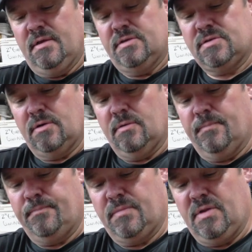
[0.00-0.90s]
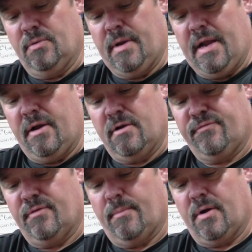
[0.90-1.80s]
So your error
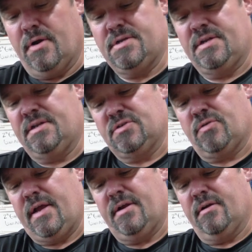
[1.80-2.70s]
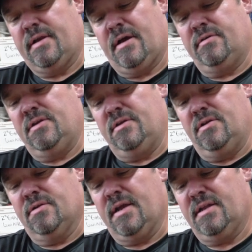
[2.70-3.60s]
for margin is greater. Now,
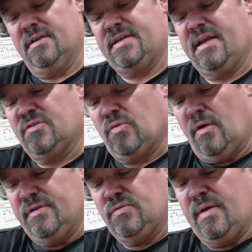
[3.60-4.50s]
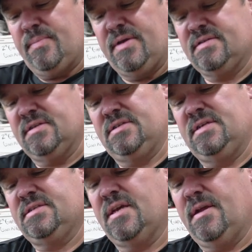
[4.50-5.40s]
you're not going to take a 12 inch wide piece of
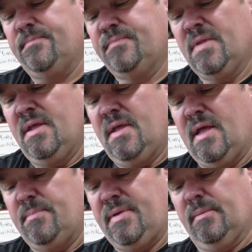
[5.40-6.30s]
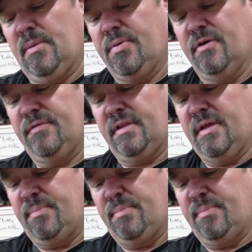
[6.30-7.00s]
G tape and be able to perfectly